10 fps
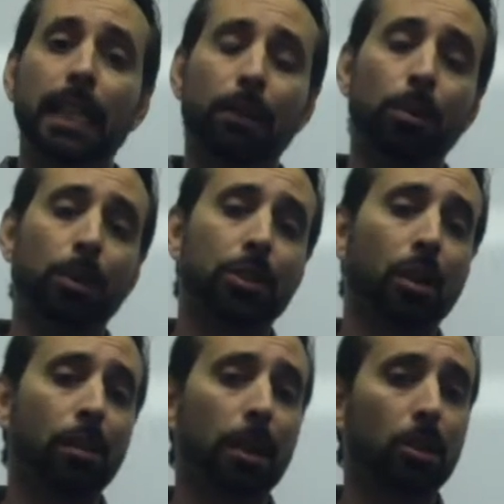when we
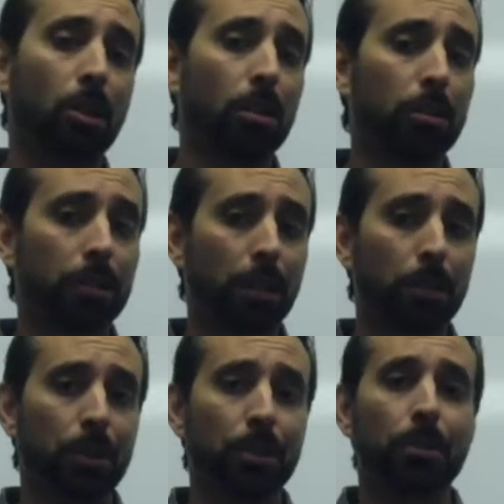talk about cardinal
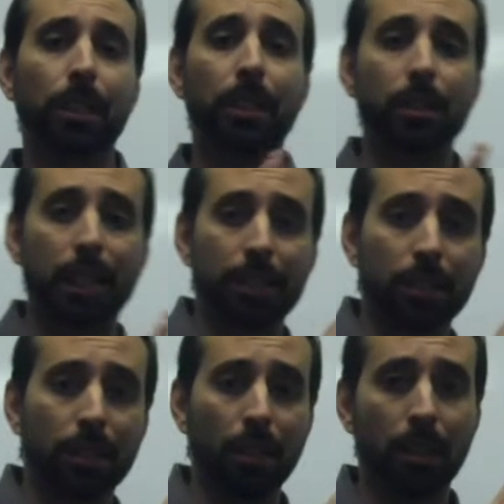numbers in the Greek, that's
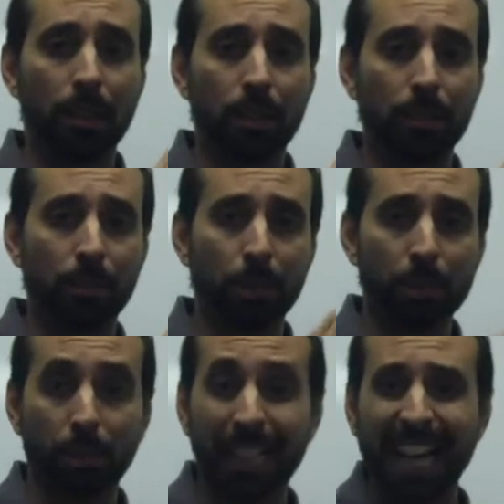and we
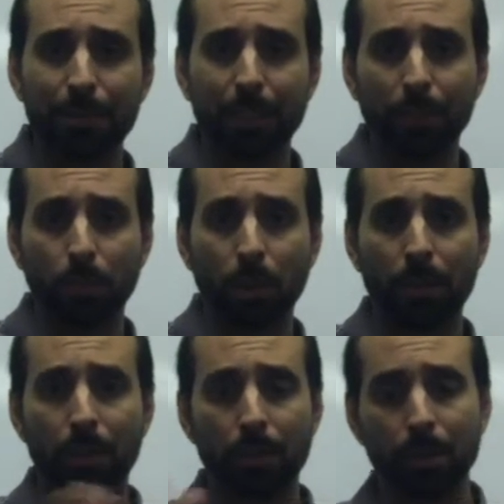start counting
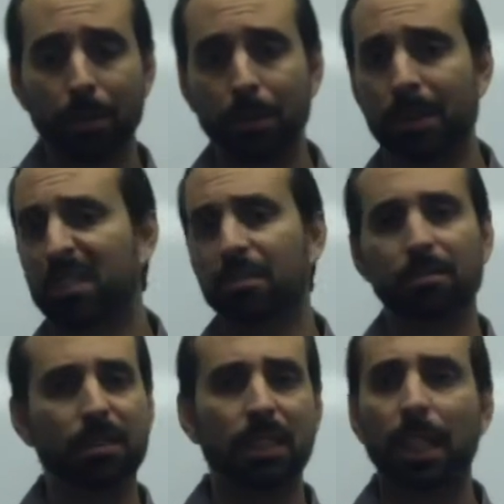1 through,
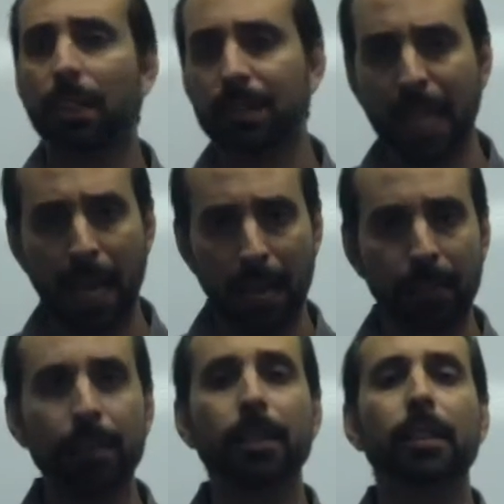say, 10,